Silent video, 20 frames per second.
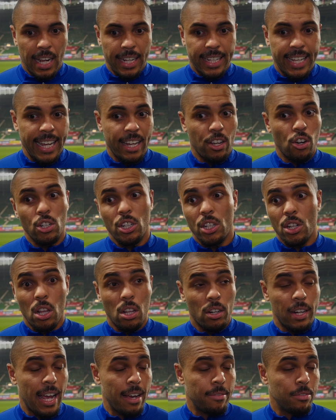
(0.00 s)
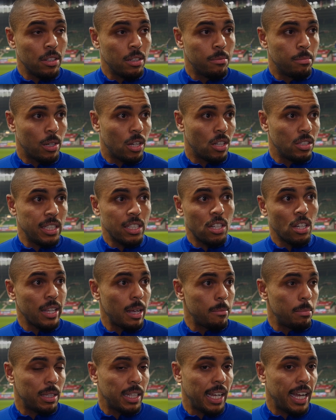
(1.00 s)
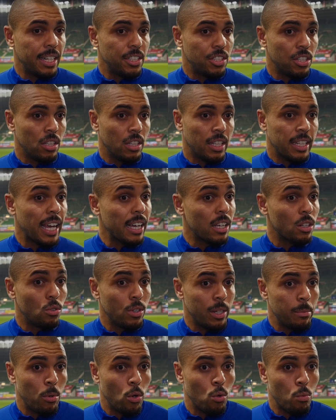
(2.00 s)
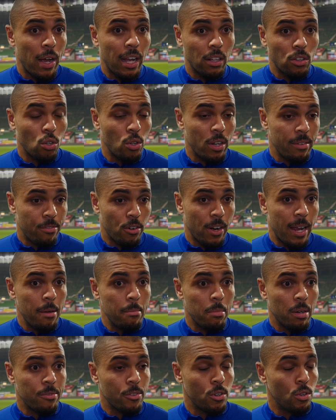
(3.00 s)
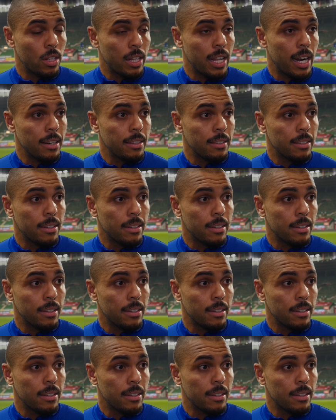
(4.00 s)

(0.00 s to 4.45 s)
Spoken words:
kick on another level, because he's got that potential, and that can only bode well not only for him but for Northern Ireland.